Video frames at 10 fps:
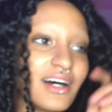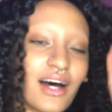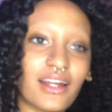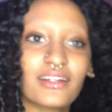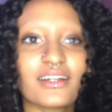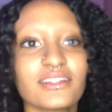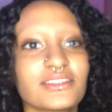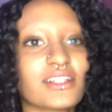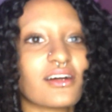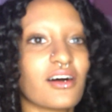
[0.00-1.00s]
I didn't cut
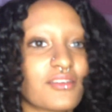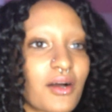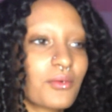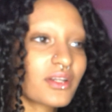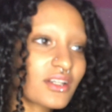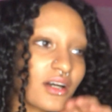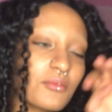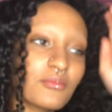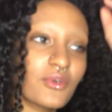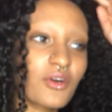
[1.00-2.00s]
shit off. I want to cut
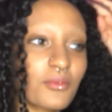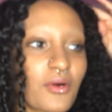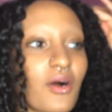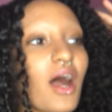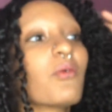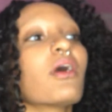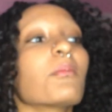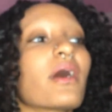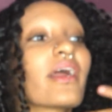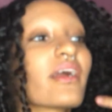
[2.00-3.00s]
more, bro. I want
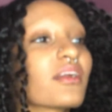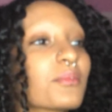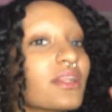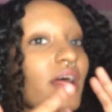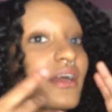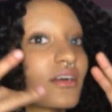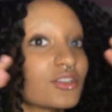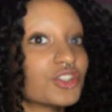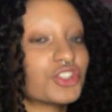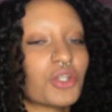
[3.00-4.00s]
my hair to be like
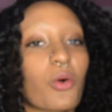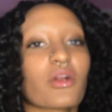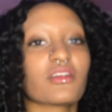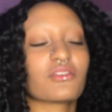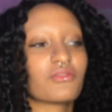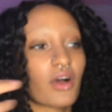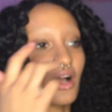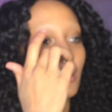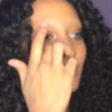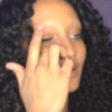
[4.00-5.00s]
short as
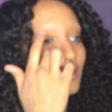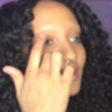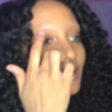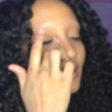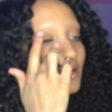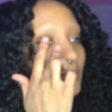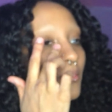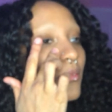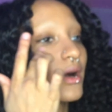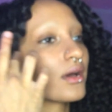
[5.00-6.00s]
fuck.
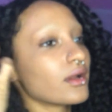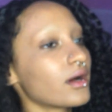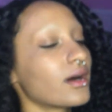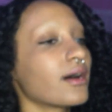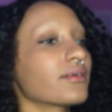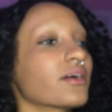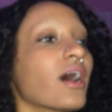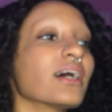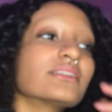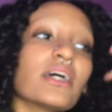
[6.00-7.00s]
But I don't know.
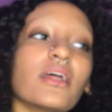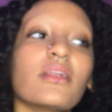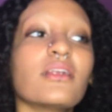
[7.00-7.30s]
I said